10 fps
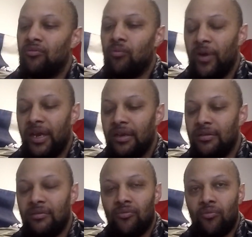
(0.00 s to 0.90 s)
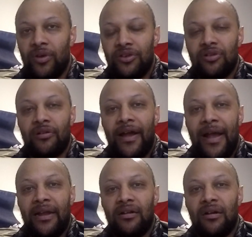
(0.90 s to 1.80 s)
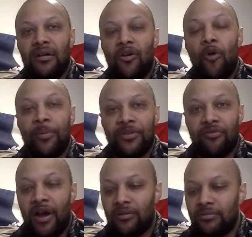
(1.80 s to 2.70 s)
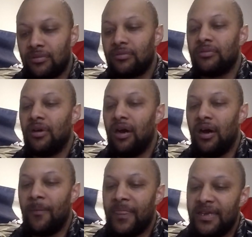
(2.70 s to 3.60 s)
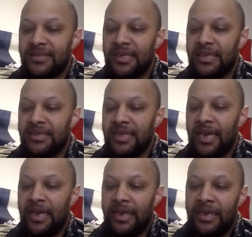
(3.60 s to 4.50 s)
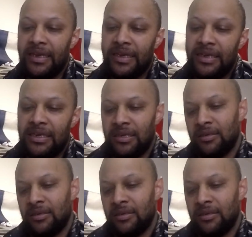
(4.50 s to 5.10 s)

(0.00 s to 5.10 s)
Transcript: when you're at open throttle. This is a